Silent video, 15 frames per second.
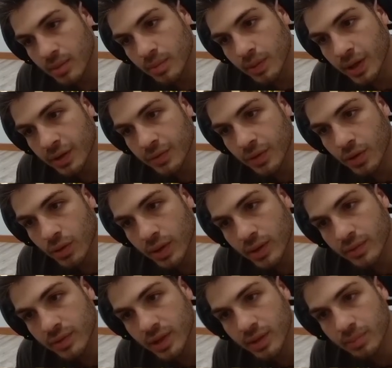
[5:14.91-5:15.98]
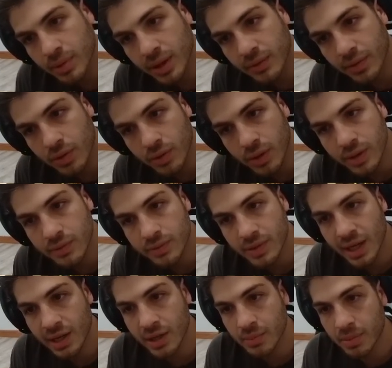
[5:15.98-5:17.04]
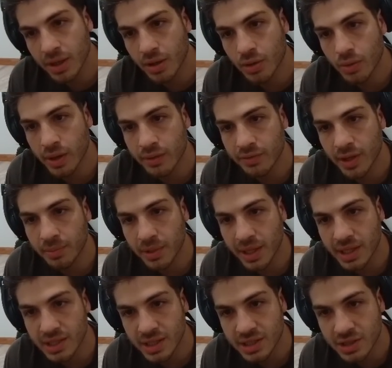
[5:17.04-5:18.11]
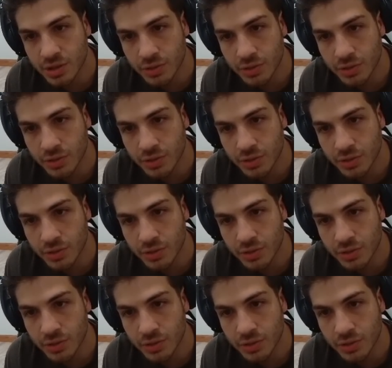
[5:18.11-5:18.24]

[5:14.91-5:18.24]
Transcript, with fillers: Break for coin flip. Break for coin. That could be a coin flip, ladies. It's too